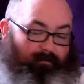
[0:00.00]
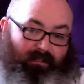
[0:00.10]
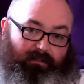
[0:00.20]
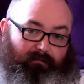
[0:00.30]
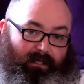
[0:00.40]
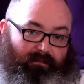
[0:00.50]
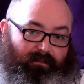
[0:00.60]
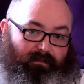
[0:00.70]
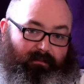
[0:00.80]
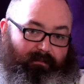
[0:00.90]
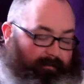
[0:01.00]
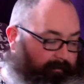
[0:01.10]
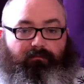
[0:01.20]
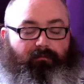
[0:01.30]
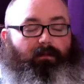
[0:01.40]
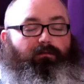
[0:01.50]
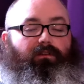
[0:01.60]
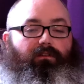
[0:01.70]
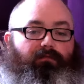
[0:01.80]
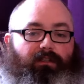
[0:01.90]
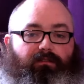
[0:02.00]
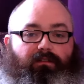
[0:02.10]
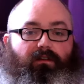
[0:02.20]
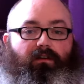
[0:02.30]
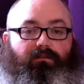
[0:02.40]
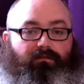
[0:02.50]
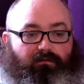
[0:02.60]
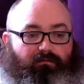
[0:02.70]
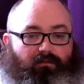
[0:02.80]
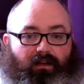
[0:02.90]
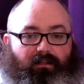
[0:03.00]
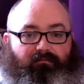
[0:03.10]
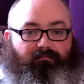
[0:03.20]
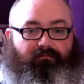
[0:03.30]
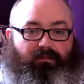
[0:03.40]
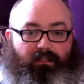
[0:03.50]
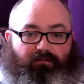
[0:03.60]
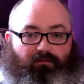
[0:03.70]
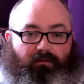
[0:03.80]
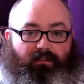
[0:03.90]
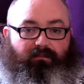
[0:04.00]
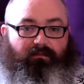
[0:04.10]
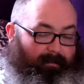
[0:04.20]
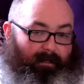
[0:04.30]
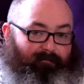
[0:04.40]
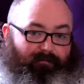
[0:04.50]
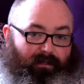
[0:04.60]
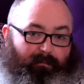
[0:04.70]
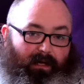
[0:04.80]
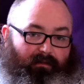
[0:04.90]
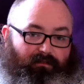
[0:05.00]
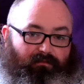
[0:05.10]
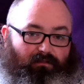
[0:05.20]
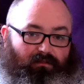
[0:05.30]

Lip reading: he's amazing. Also, the rest of the cast is great, as always. Everything about this looks